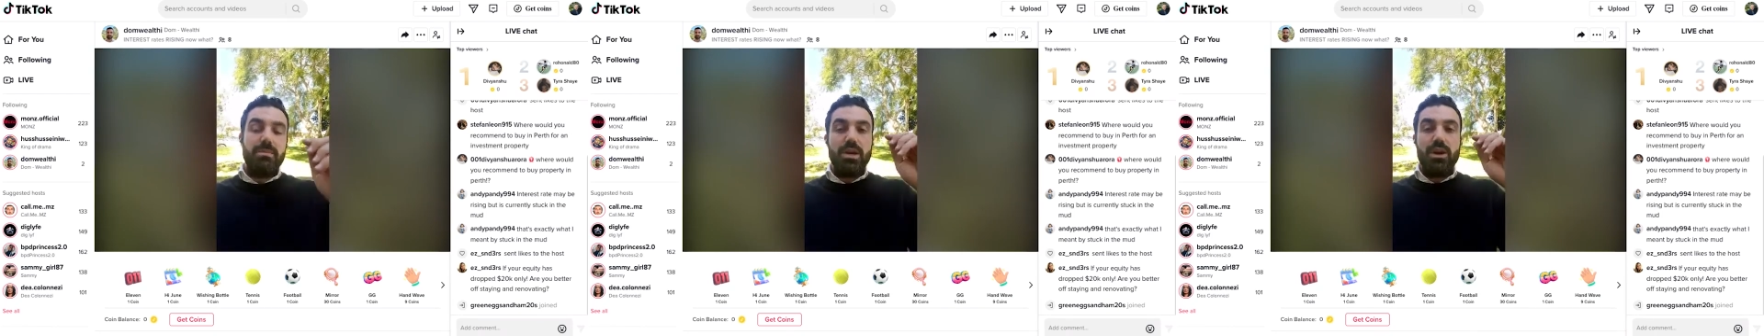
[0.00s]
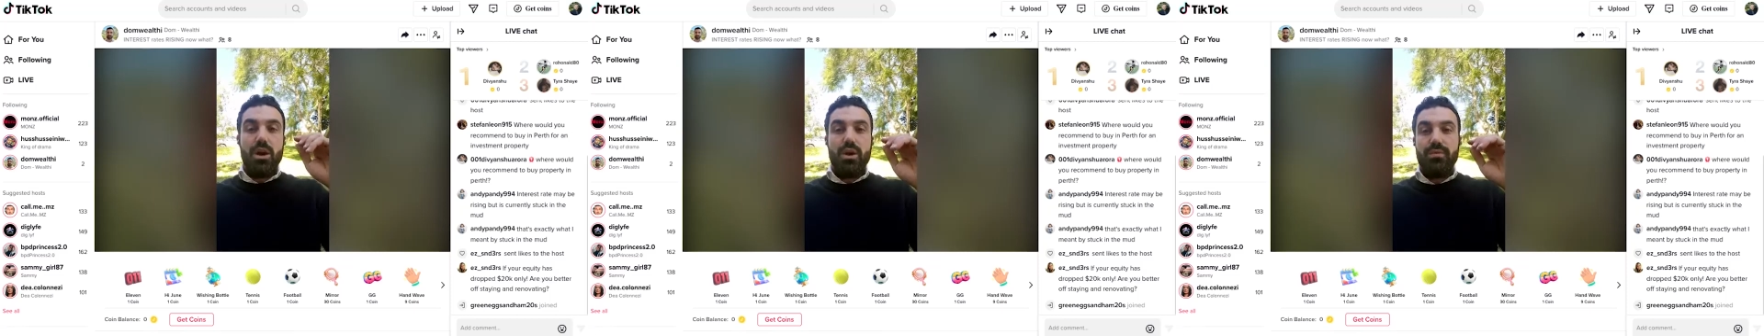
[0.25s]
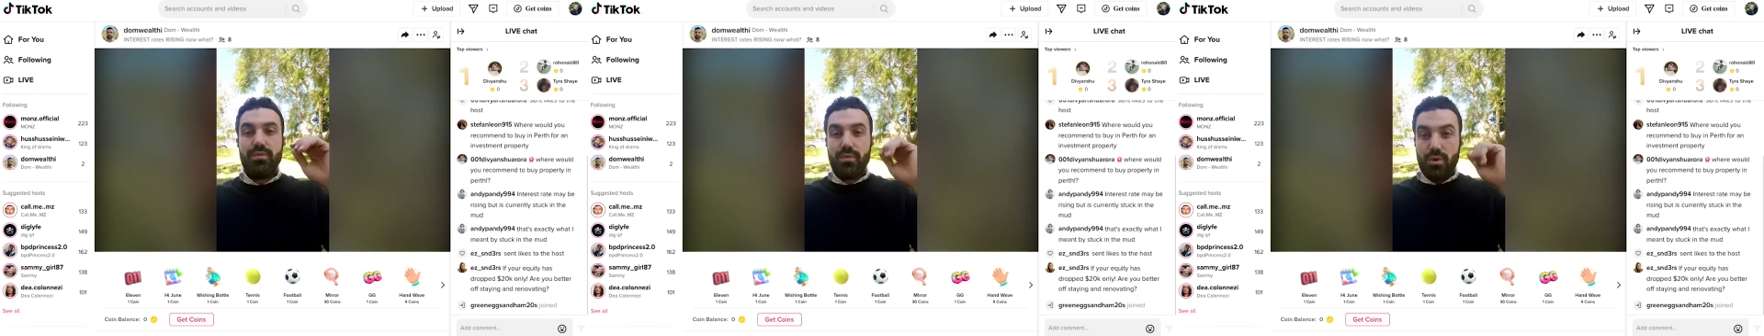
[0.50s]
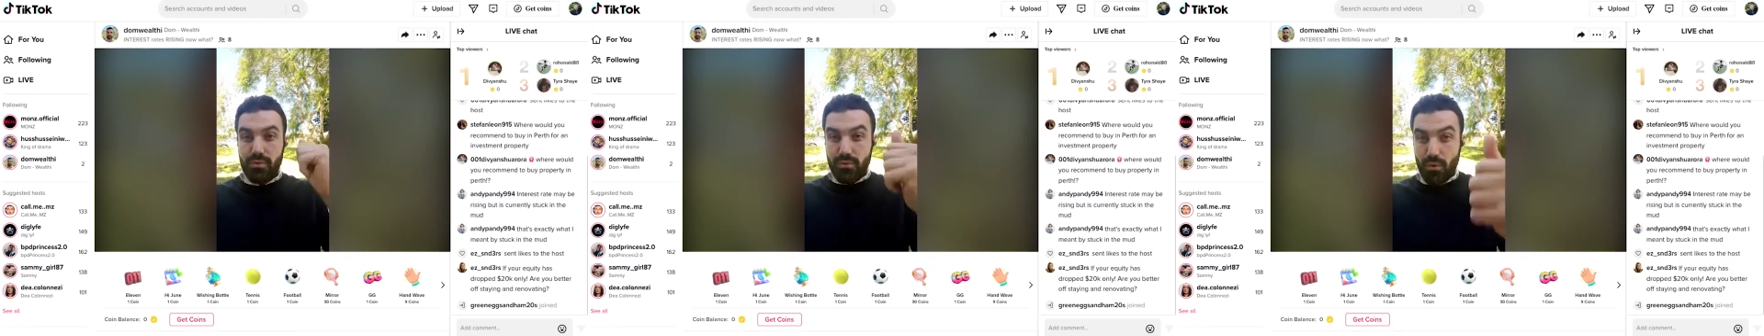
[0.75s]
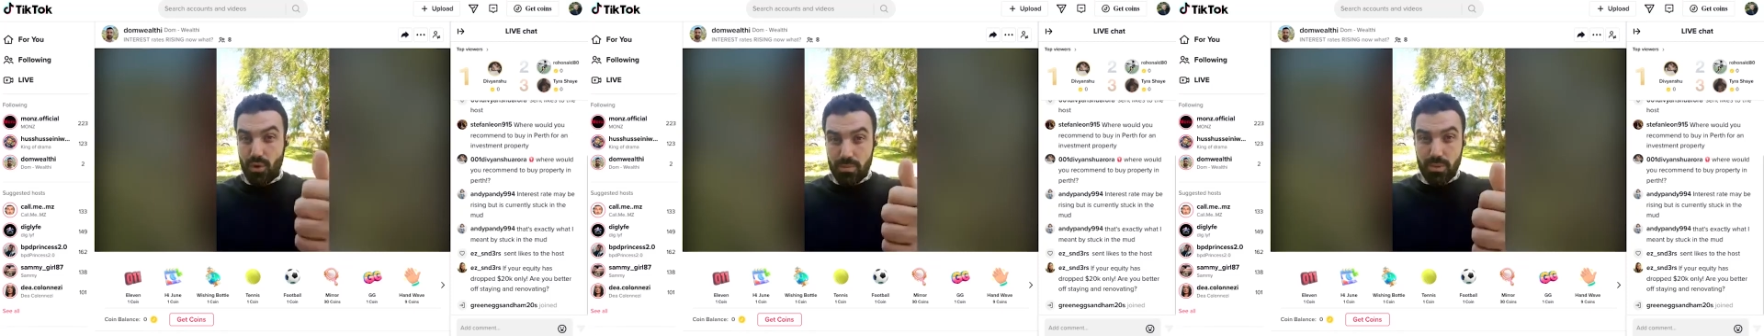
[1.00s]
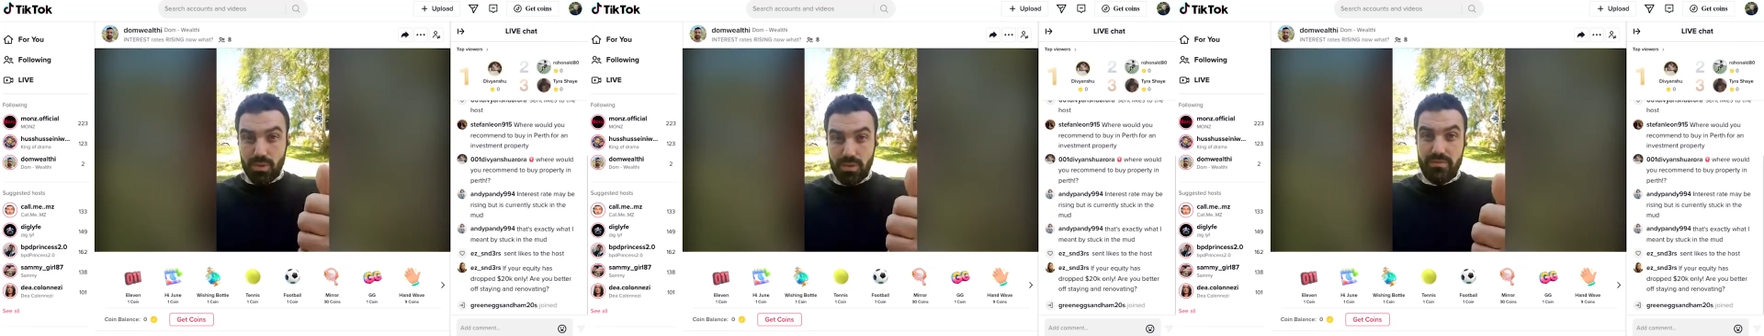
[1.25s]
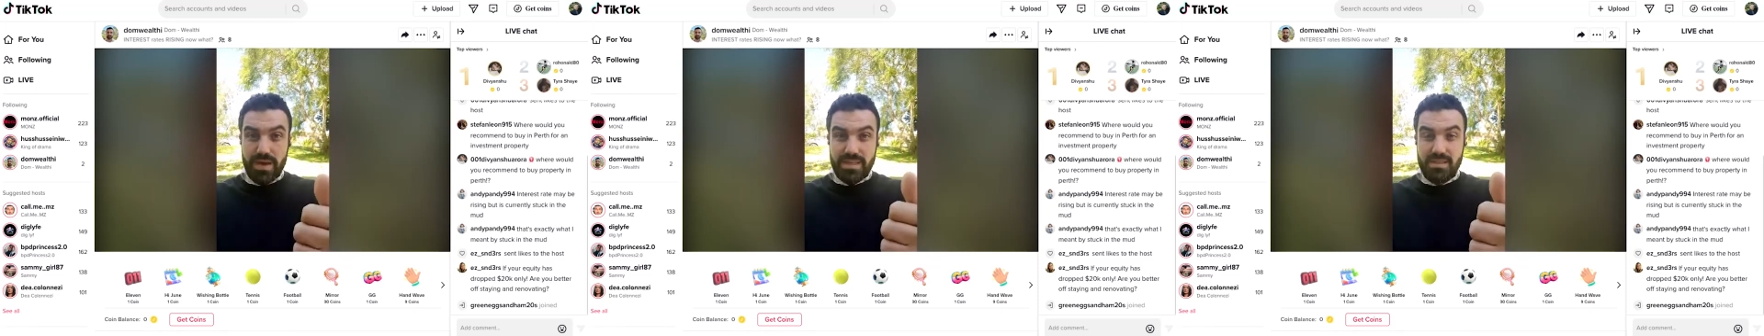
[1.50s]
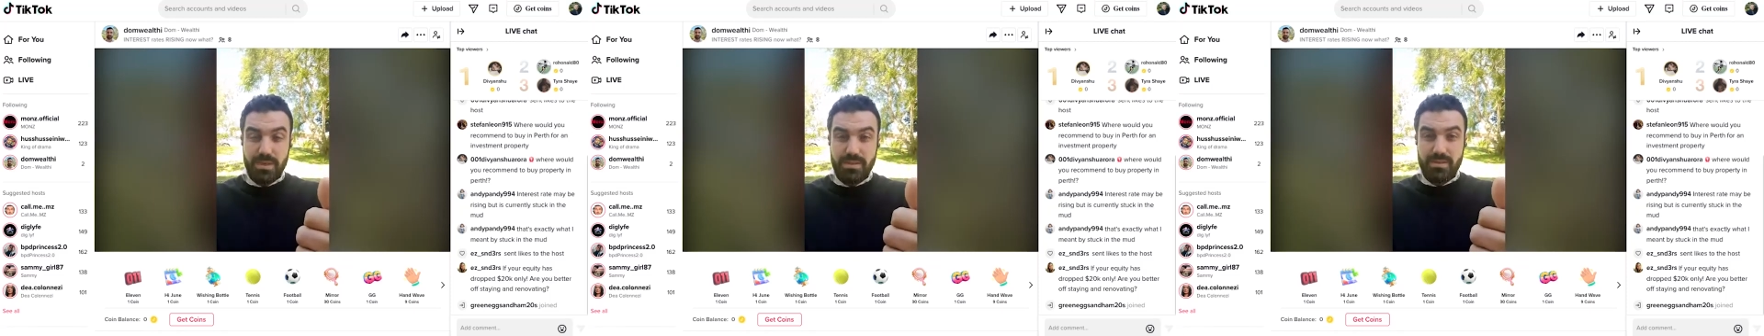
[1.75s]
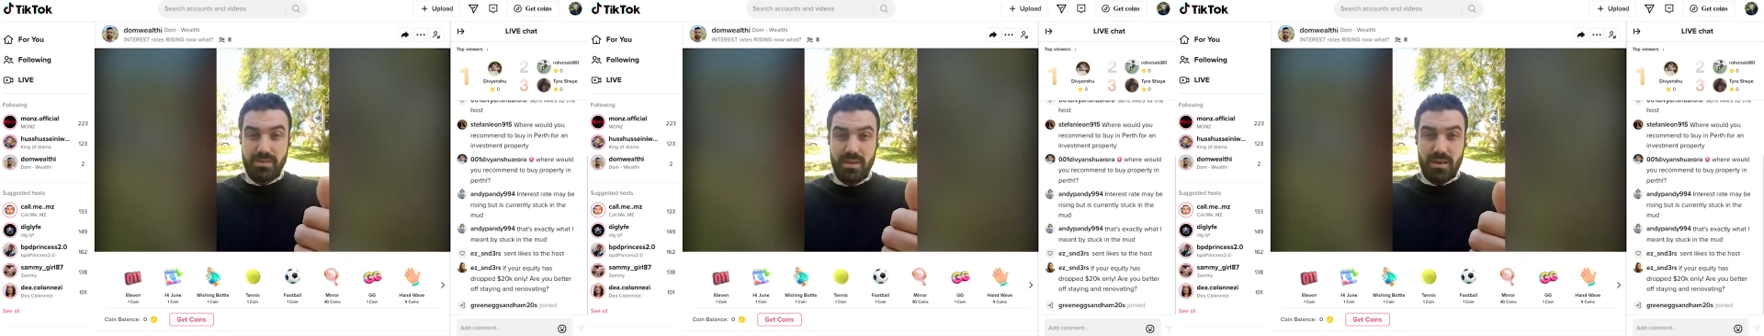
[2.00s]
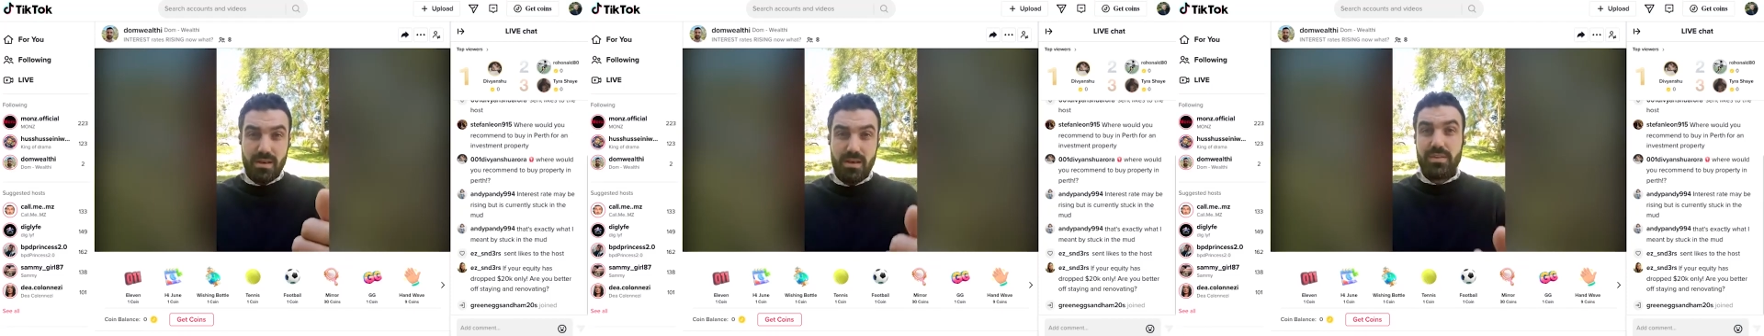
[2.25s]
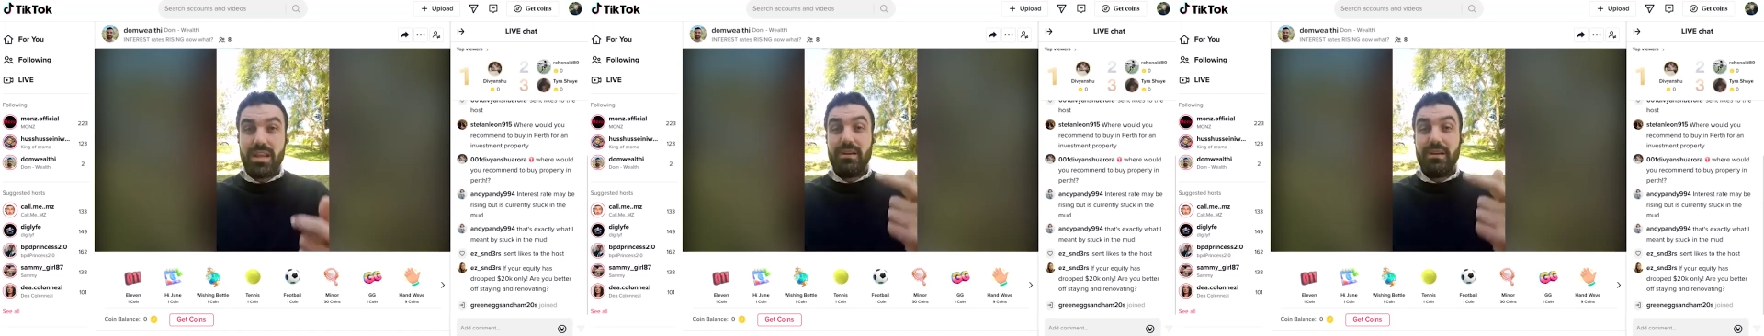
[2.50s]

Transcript: is to be going for affordable investments